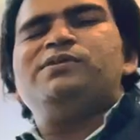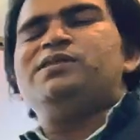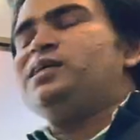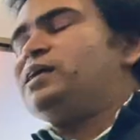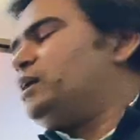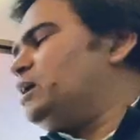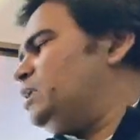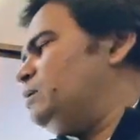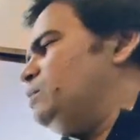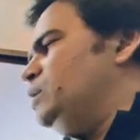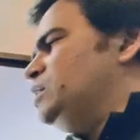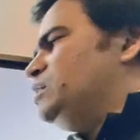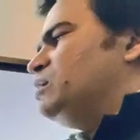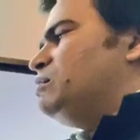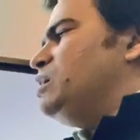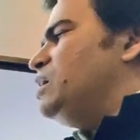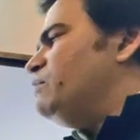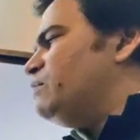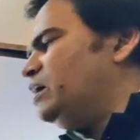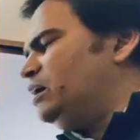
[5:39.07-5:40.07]
There can be
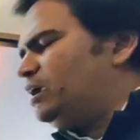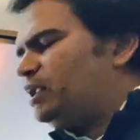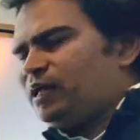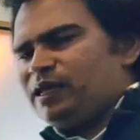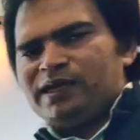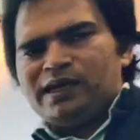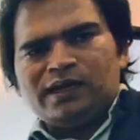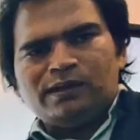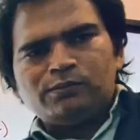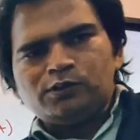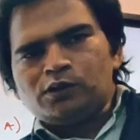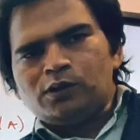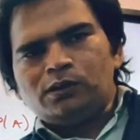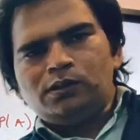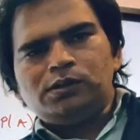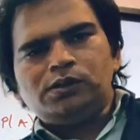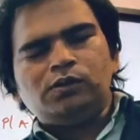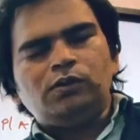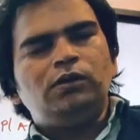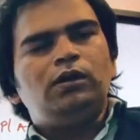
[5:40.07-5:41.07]
3 Venn diagrams
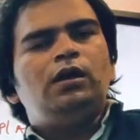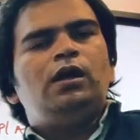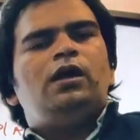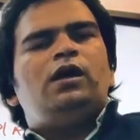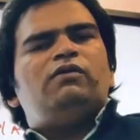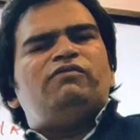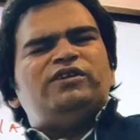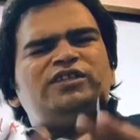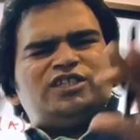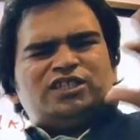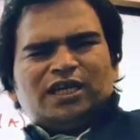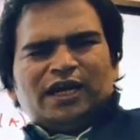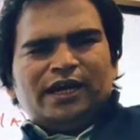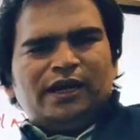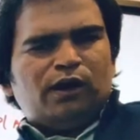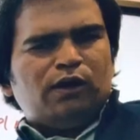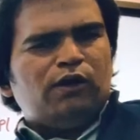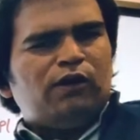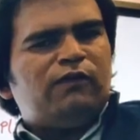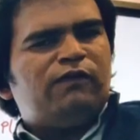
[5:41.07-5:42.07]
also, which
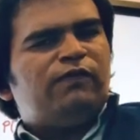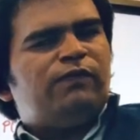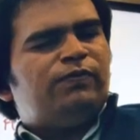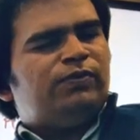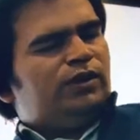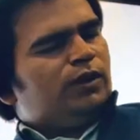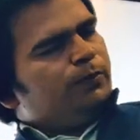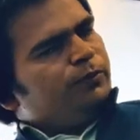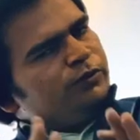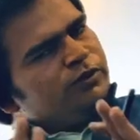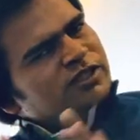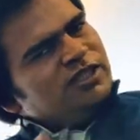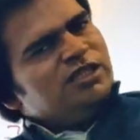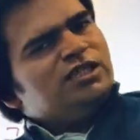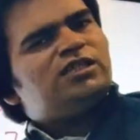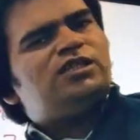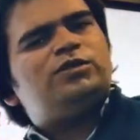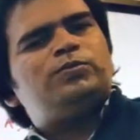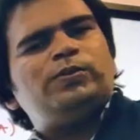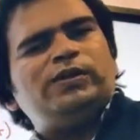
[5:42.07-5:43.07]
kind of the
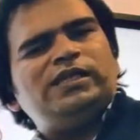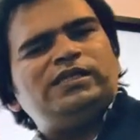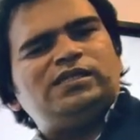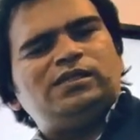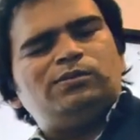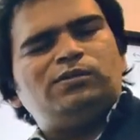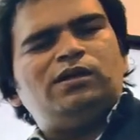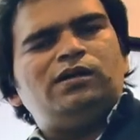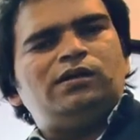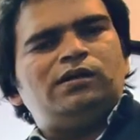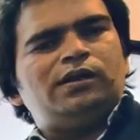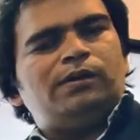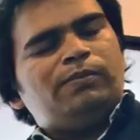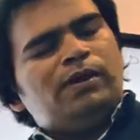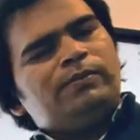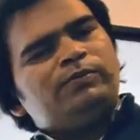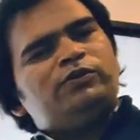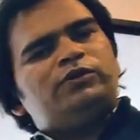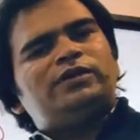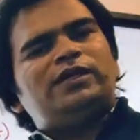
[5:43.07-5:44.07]
procedure is pretty similar.
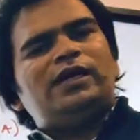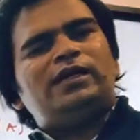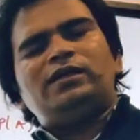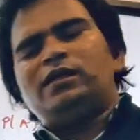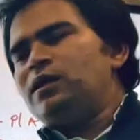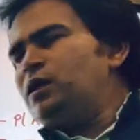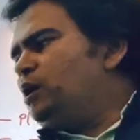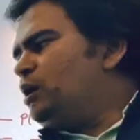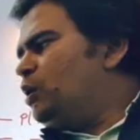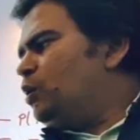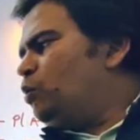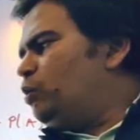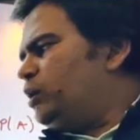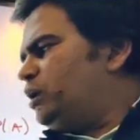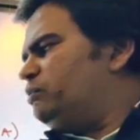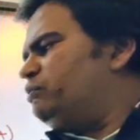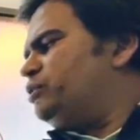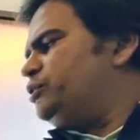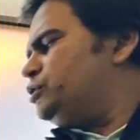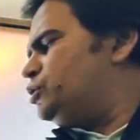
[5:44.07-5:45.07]
Remember that
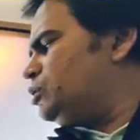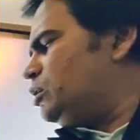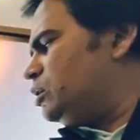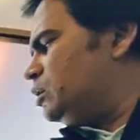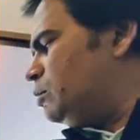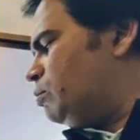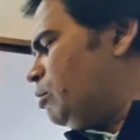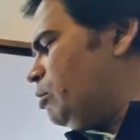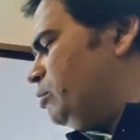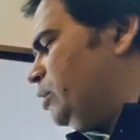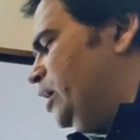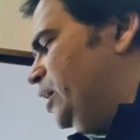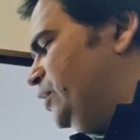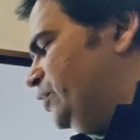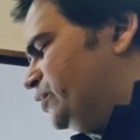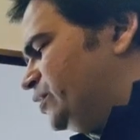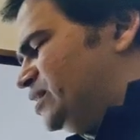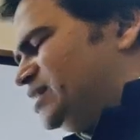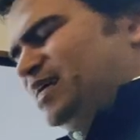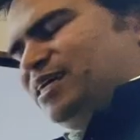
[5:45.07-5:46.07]
whenever you talk about
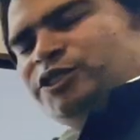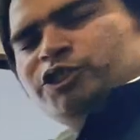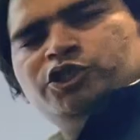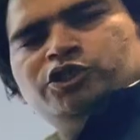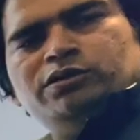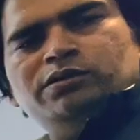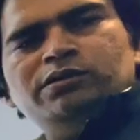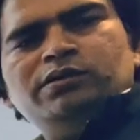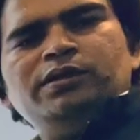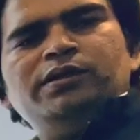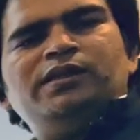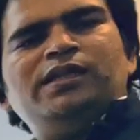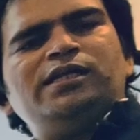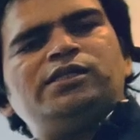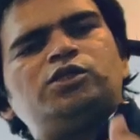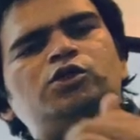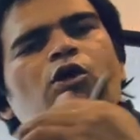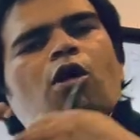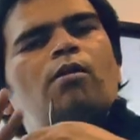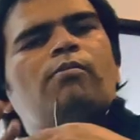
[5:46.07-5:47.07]
intersection,
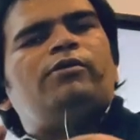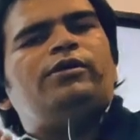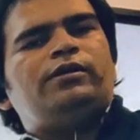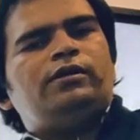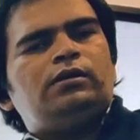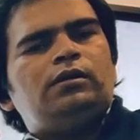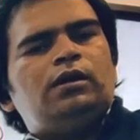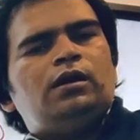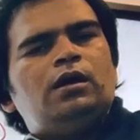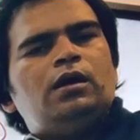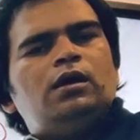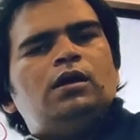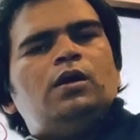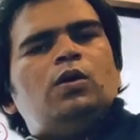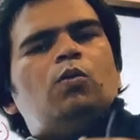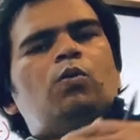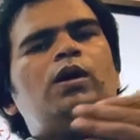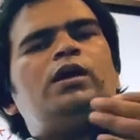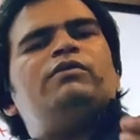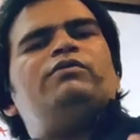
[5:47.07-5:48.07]
that's common.
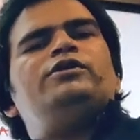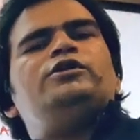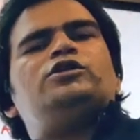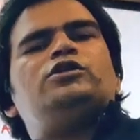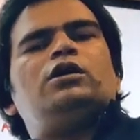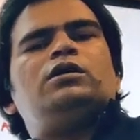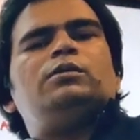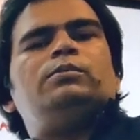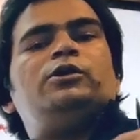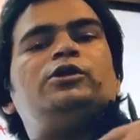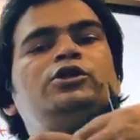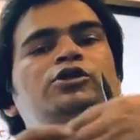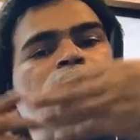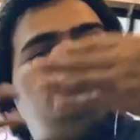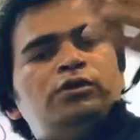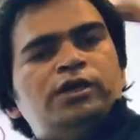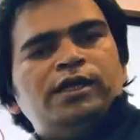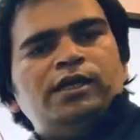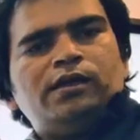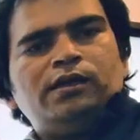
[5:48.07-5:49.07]
Whenever you talk about
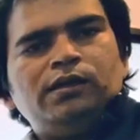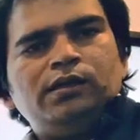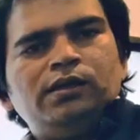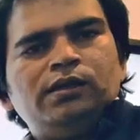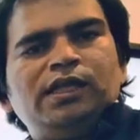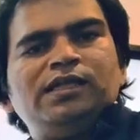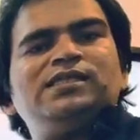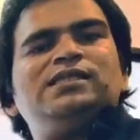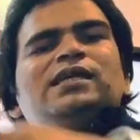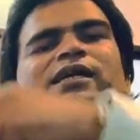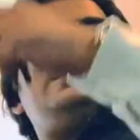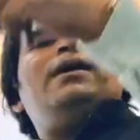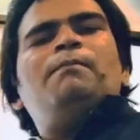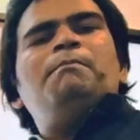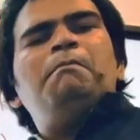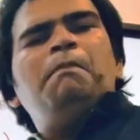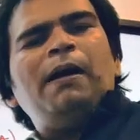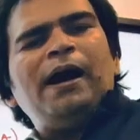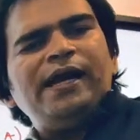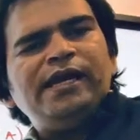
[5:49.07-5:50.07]
union, that's like
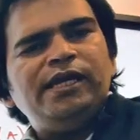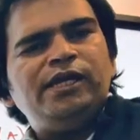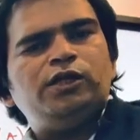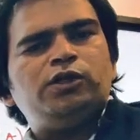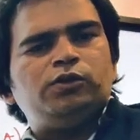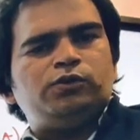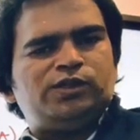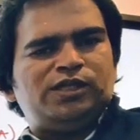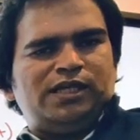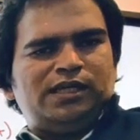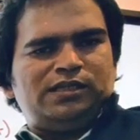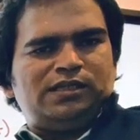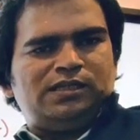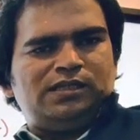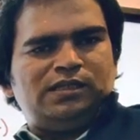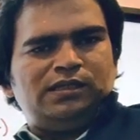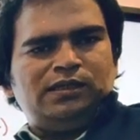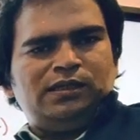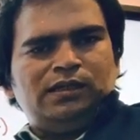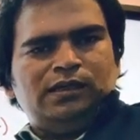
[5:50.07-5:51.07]
combining 2 sets.